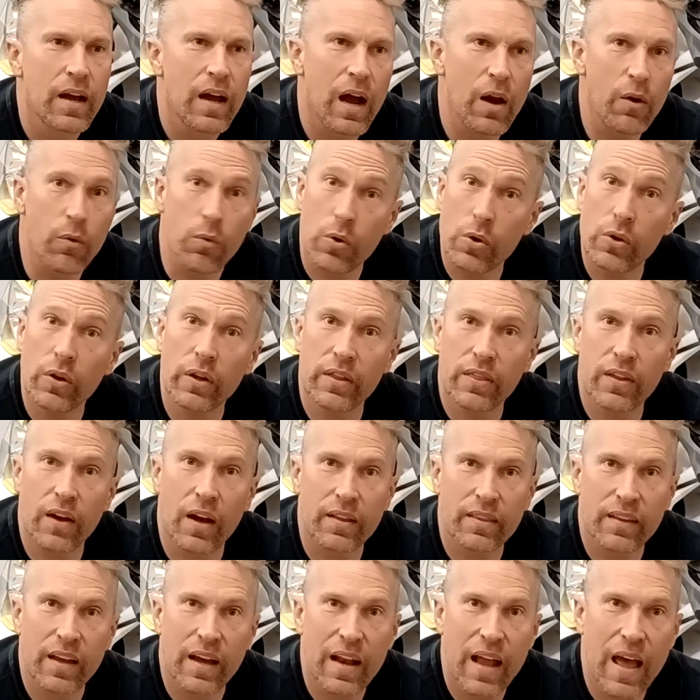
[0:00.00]
I really
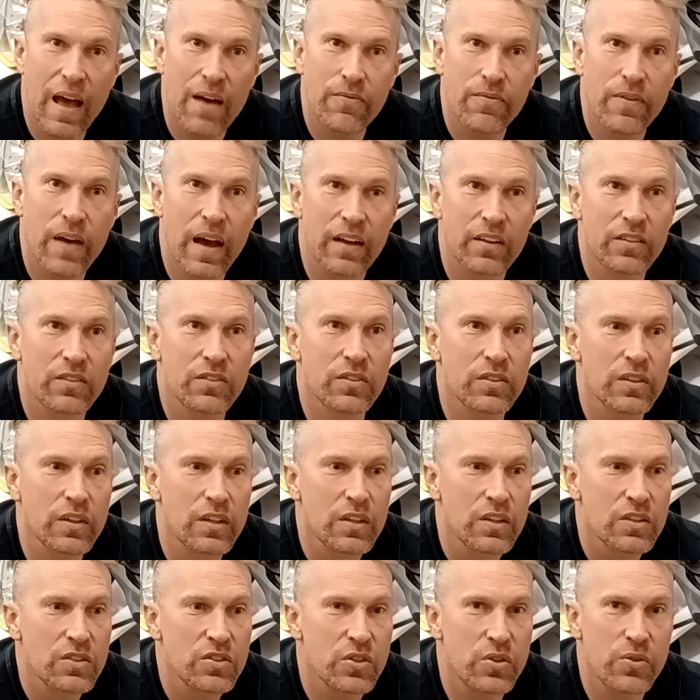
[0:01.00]
thought that FX
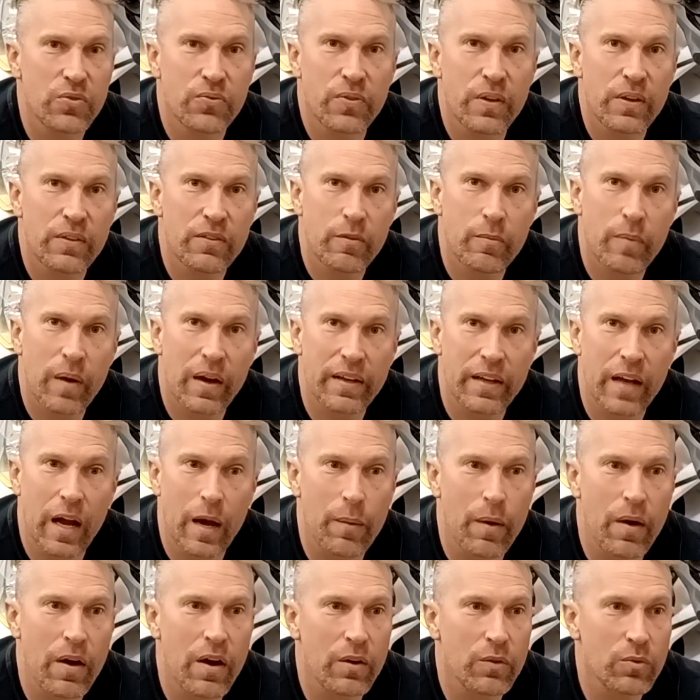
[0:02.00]
250 by
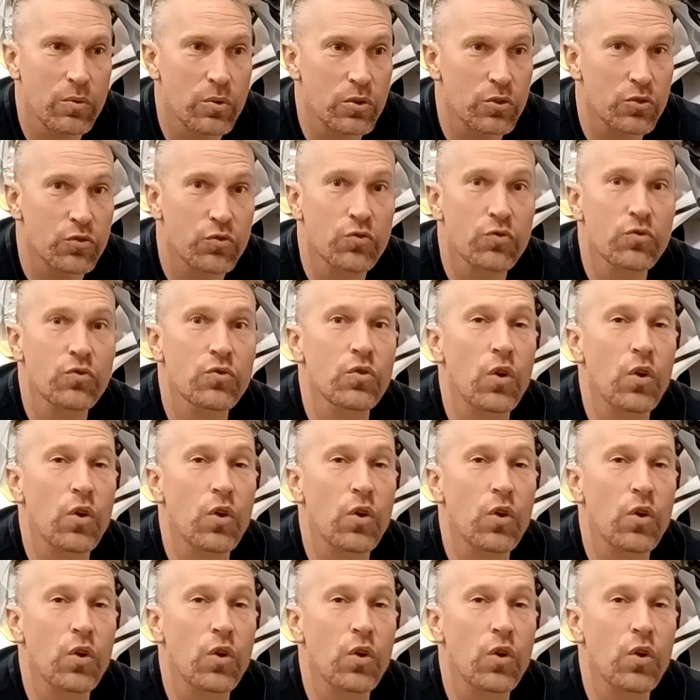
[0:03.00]
Yamaha was